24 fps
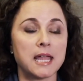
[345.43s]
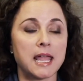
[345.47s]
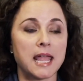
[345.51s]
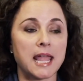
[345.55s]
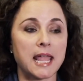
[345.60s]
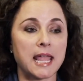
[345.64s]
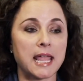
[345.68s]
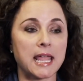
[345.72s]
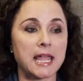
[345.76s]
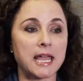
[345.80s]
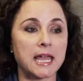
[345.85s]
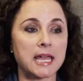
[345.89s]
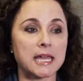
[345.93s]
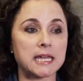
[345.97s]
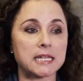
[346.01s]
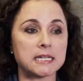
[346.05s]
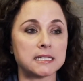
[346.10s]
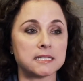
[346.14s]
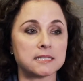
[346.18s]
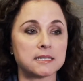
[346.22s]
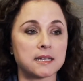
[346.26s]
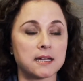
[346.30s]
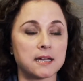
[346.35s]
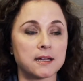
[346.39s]

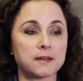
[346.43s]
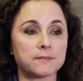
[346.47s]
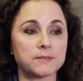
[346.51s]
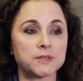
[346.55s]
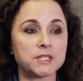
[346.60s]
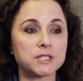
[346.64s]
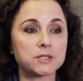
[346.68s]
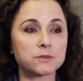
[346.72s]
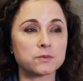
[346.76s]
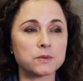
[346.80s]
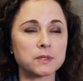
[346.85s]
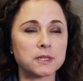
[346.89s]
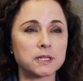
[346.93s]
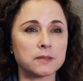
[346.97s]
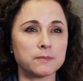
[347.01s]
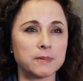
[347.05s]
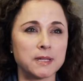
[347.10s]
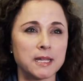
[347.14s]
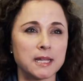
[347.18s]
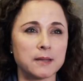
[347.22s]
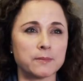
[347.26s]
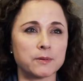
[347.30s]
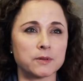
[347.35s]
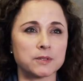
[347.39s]
and just really
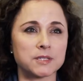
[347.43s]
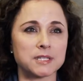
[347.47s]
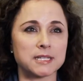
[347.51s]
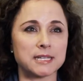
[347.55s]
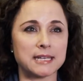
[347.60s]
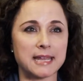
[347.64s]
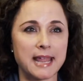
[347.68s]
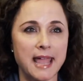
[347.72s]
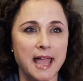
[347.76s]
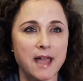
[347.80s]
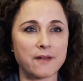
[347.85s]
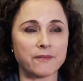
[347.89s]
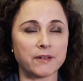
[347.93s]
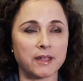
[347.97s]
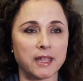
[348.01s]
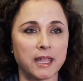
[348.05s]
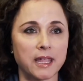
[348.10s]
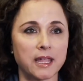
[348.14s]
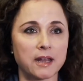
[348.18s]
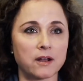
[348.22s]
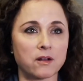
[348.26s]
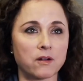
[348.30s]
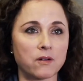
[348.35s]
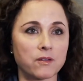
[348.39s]
be able to
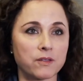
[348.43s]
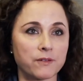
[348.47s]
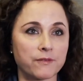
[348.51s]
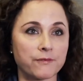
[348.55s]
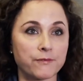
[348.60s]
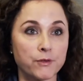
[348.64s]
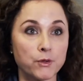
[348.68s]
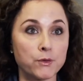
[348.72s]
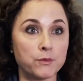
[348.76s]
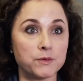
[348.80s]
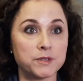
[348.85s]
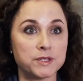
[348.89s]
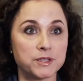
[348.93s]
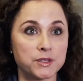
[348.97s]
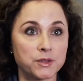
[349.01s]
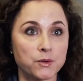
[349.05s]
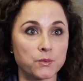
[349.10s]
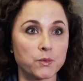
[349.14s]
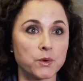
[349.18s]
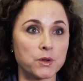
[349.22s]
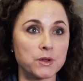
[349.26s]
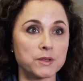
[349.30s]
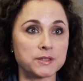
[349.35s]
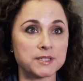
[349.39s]
navigate all the foods in the
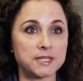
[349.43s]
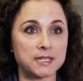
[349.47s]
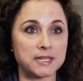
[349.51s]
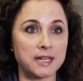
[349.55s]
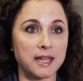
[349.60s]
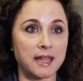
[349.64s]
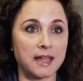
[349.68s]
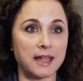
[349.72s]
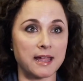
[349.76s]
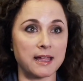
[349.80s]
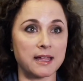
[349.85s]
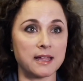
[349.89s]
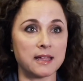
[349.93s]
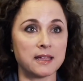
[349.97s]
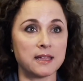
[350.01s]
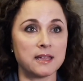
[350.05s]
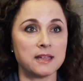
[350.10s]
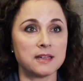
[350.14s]
world today